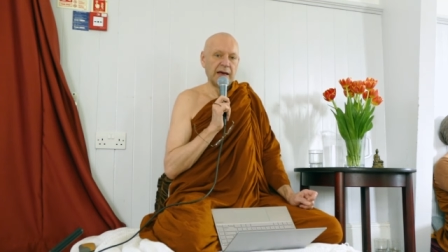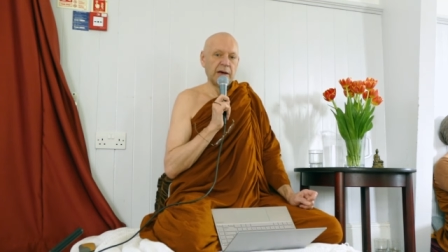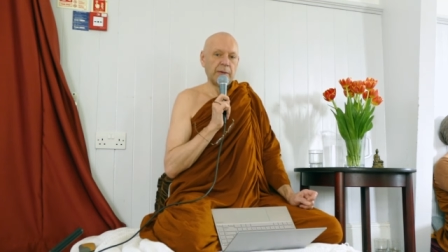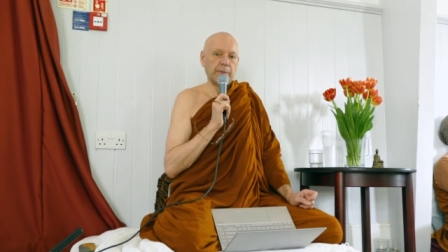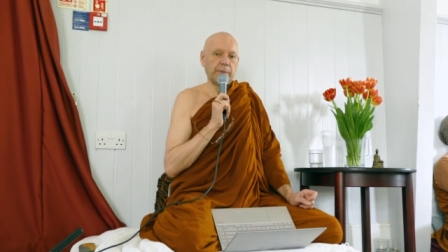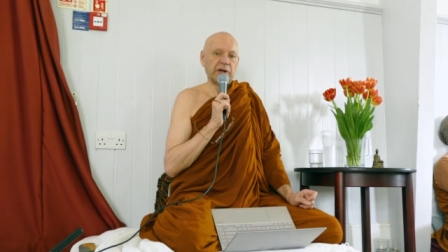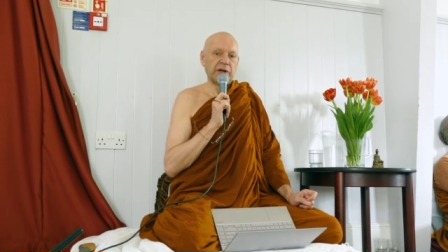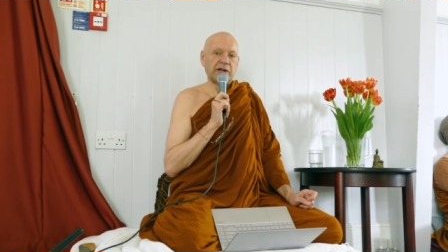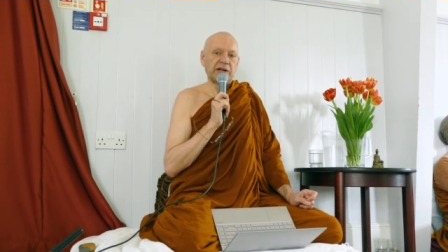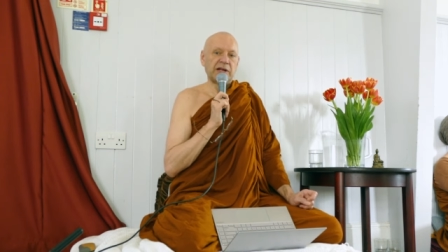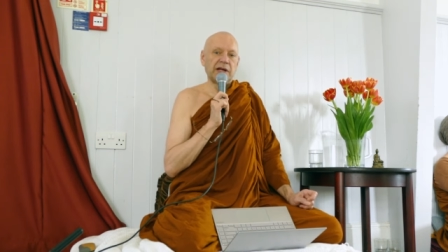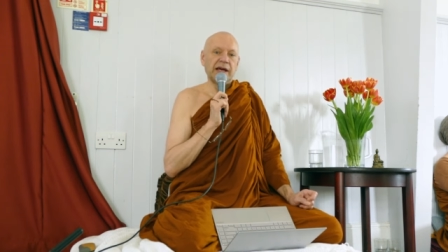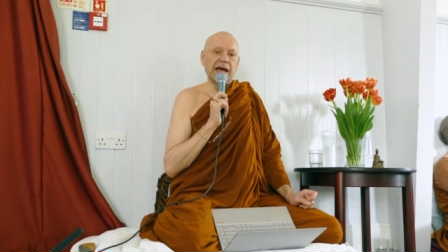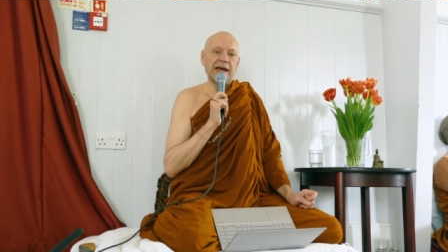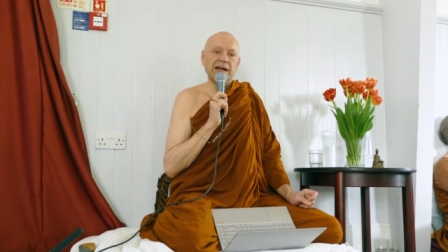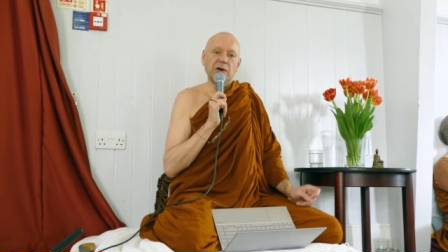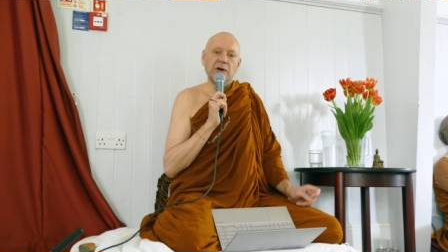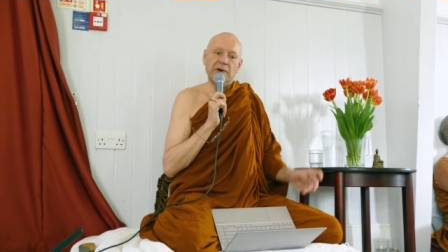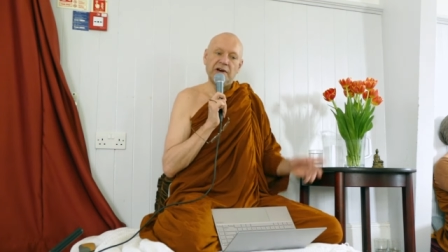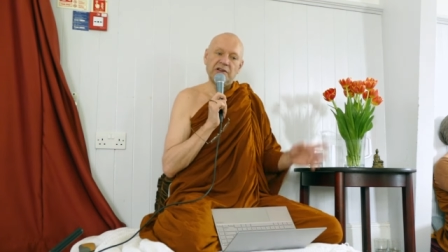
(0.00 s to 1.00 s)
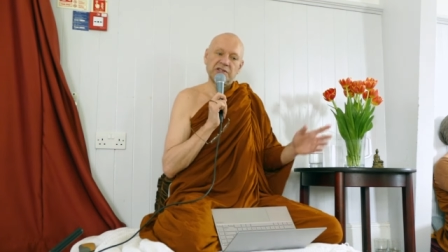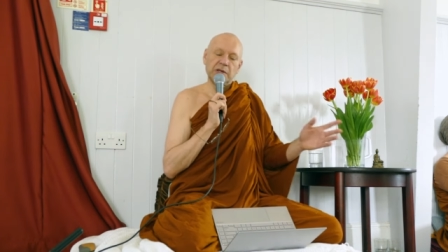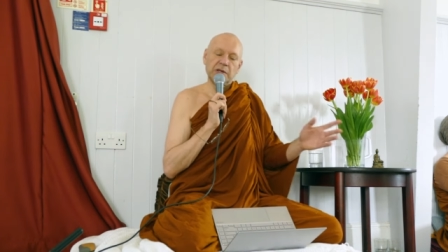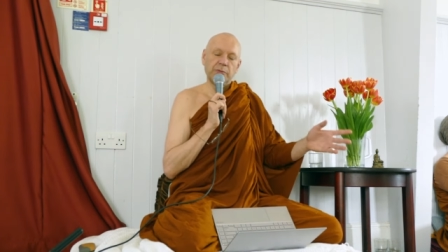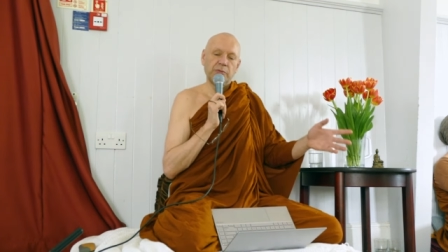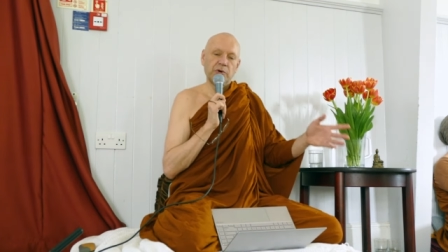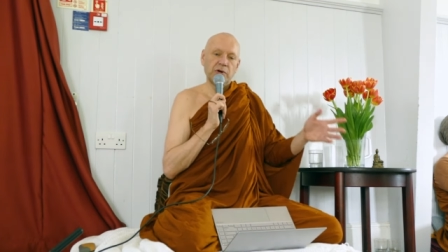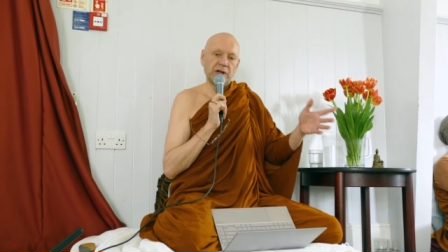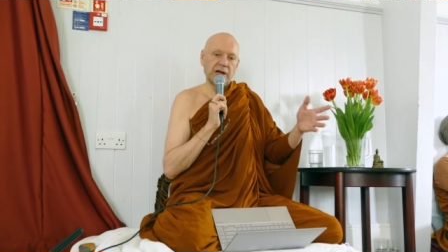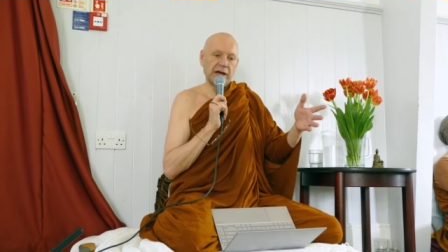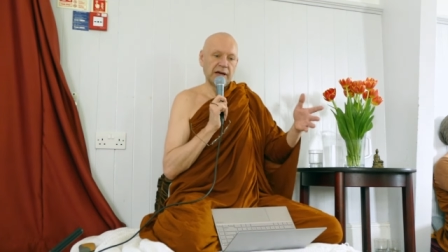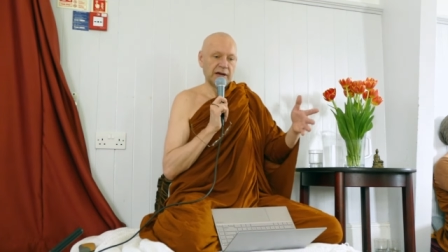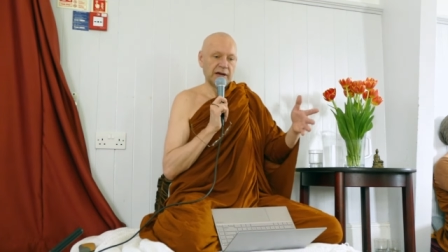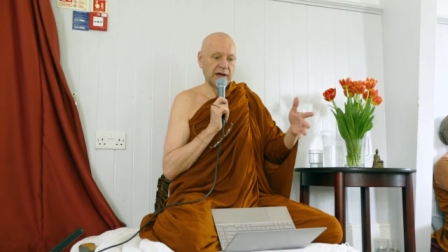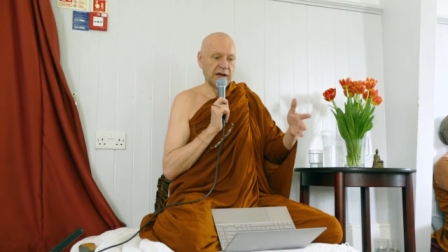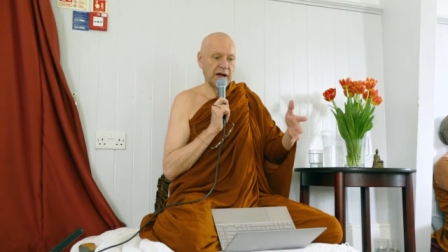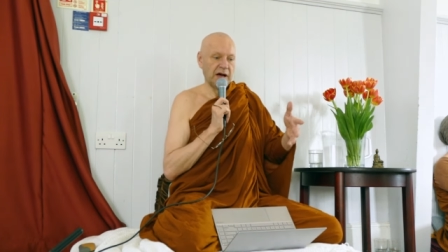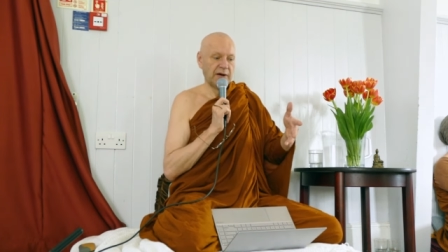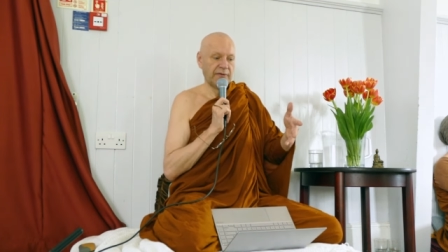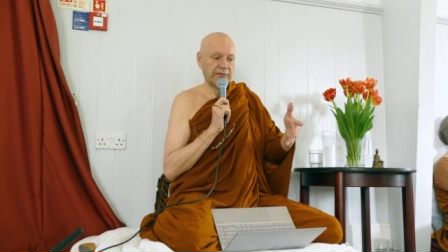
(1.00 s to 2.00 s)
But uh, anyways, the
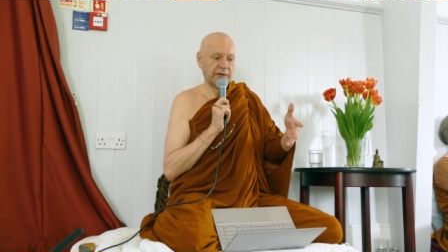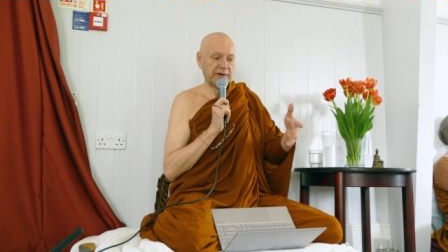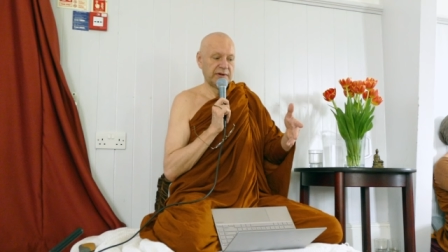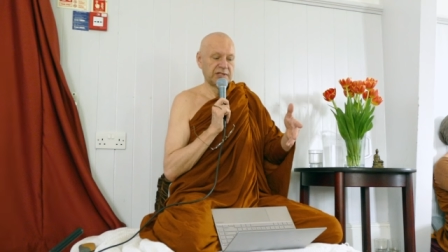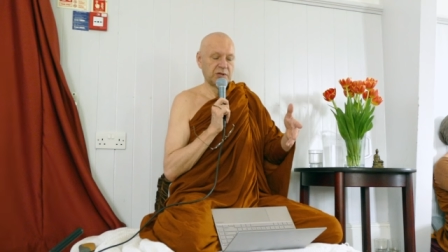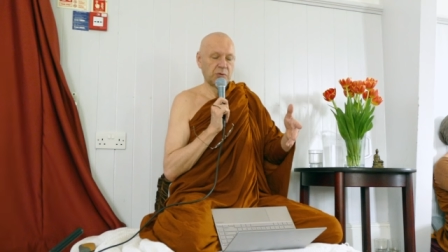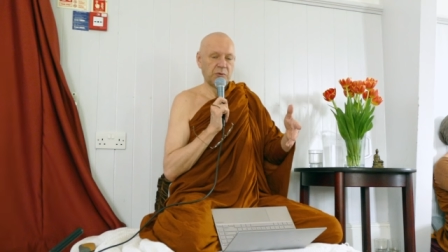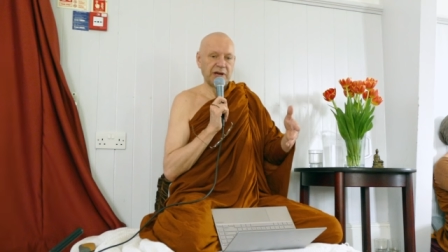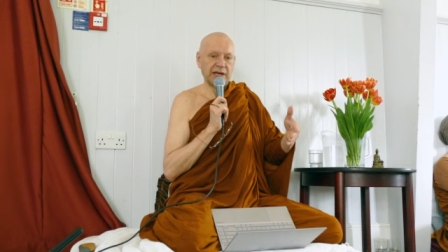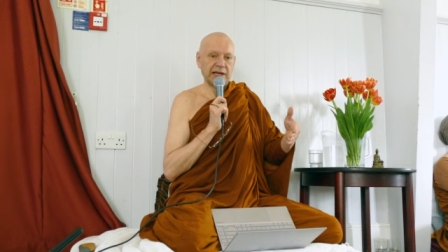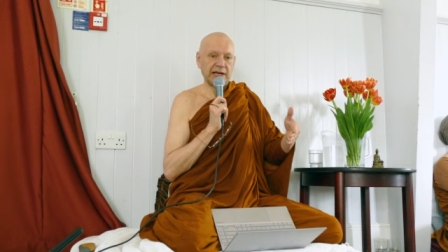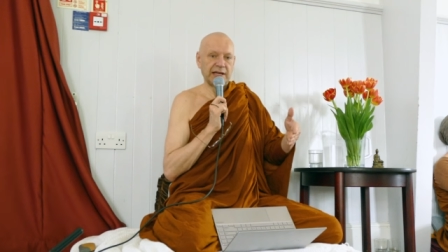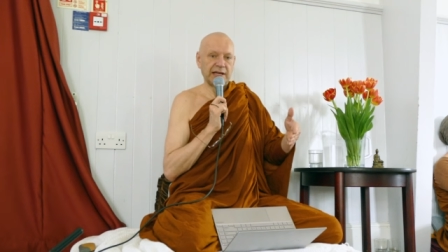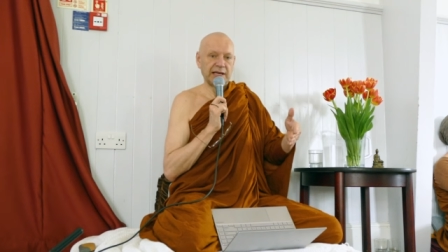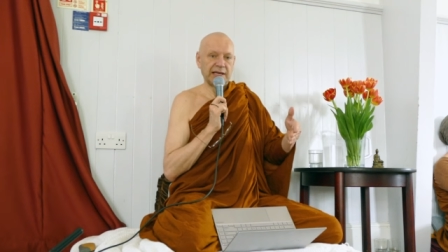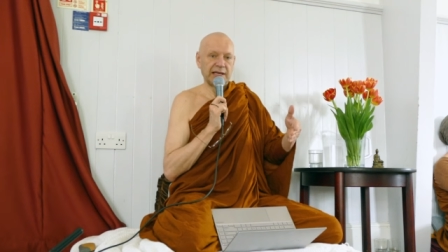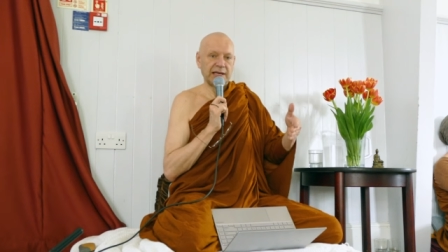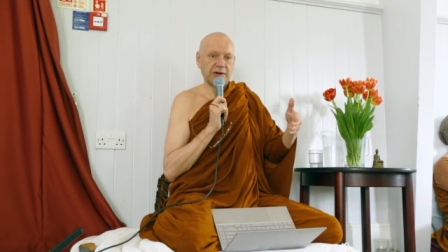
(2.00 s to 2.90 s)
Buddha, after his awakening,